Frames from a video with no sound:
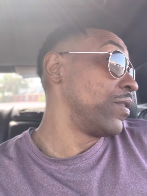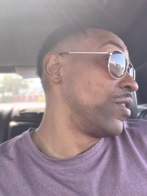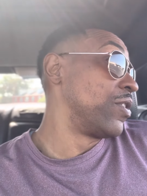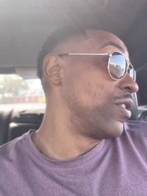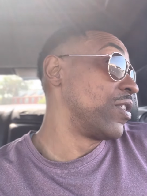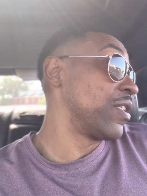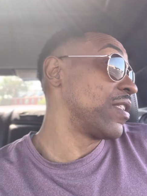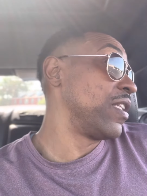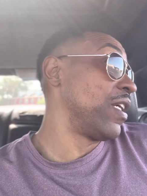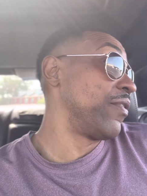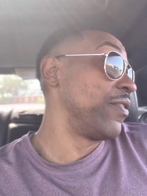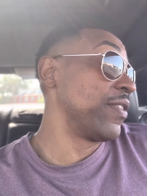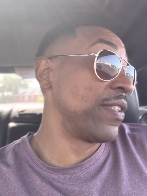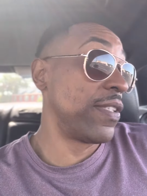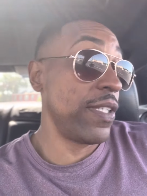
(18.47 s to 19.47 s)
just left
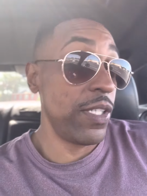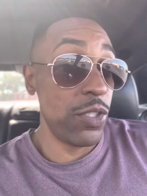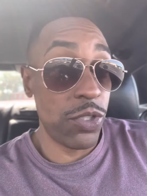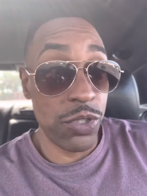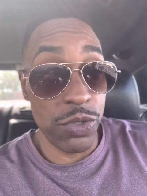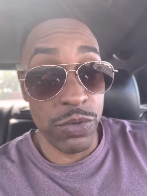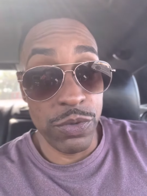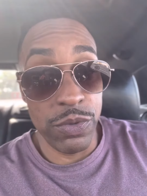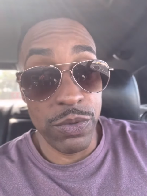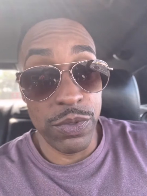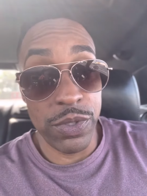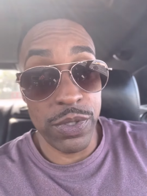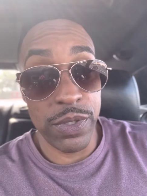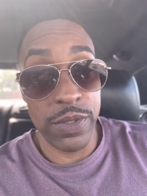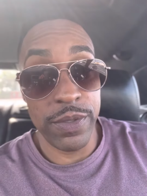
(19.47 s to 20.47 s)

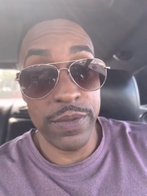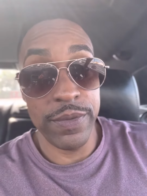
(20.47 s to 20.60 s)
Essentials.